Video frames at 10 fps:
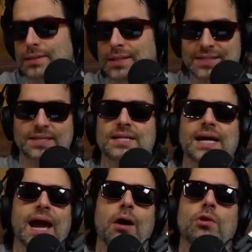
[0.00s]
Because it's
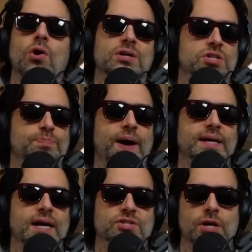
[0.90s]
like, how long is this
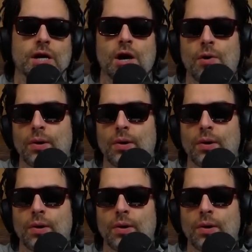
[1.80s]
podcast going to go?